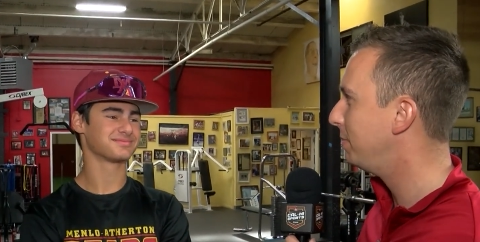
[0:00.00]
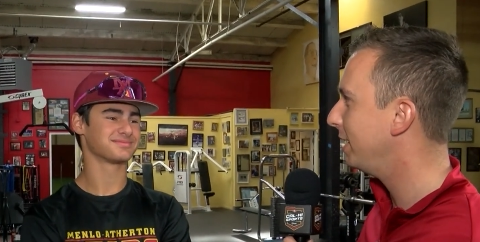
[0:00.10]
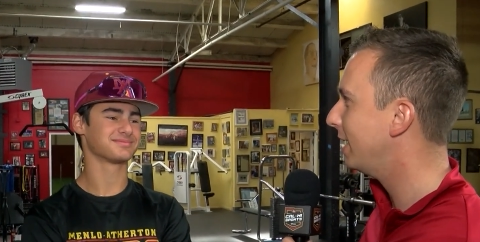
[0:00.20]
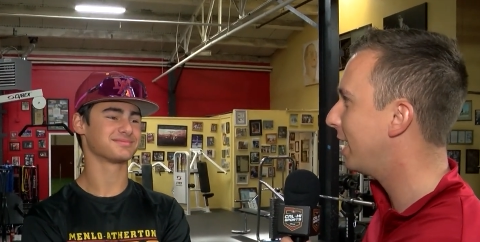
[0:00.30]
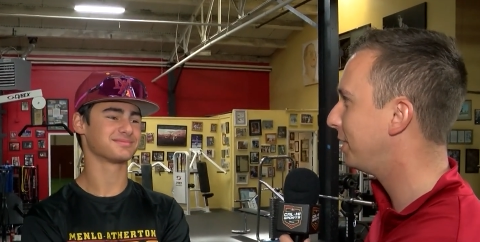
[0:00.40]

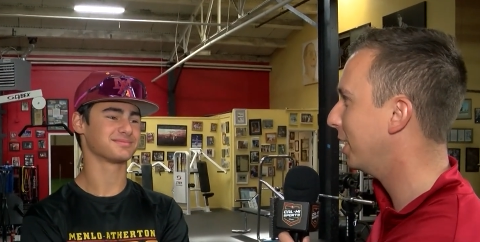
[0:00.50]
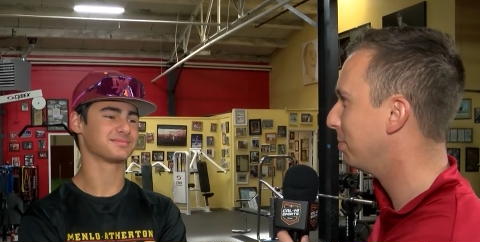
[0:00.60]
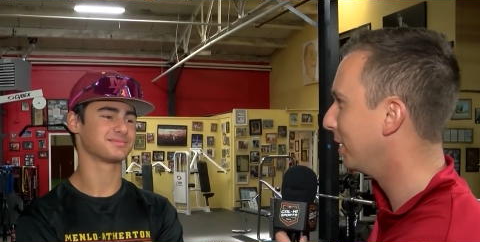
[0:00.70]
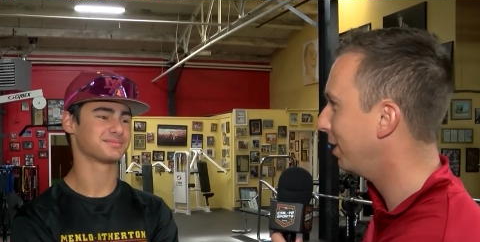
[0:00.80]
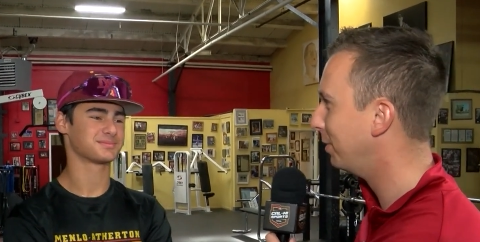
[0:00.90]
Speaker 1: being out there
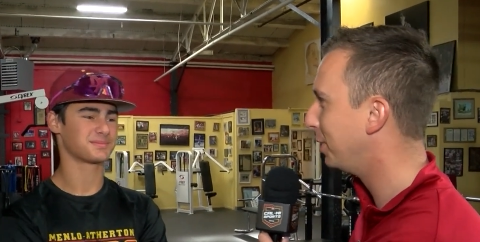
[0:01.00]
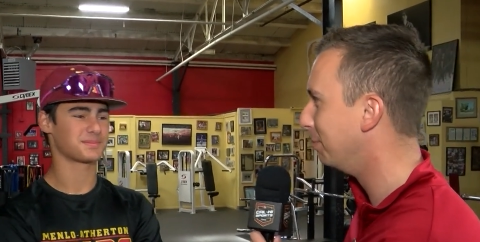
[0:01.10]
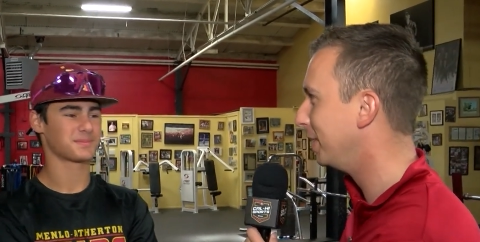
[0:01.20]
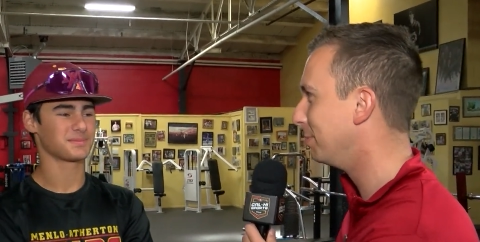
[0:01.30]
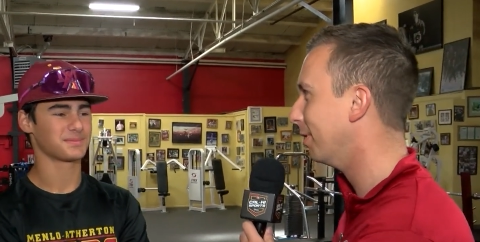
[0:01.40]
playing with your
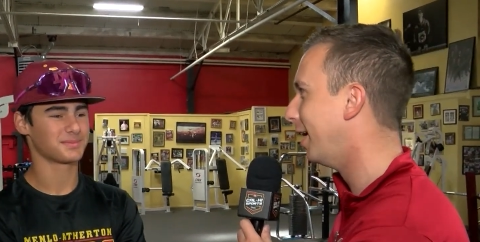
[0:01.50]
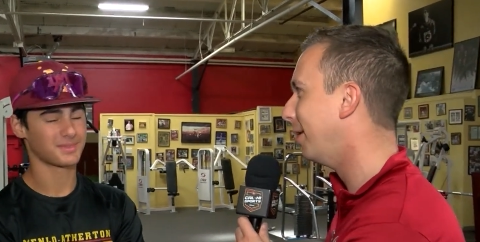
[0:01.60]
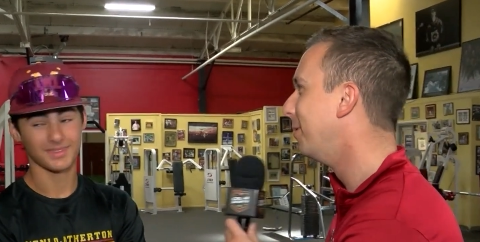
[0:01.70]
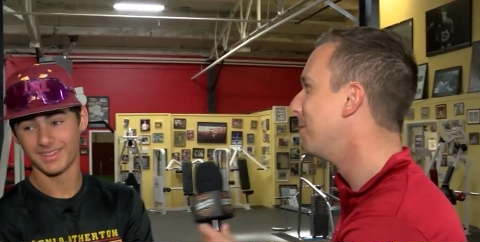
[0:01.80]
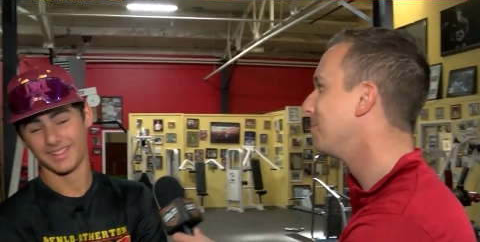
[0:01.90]
big bro.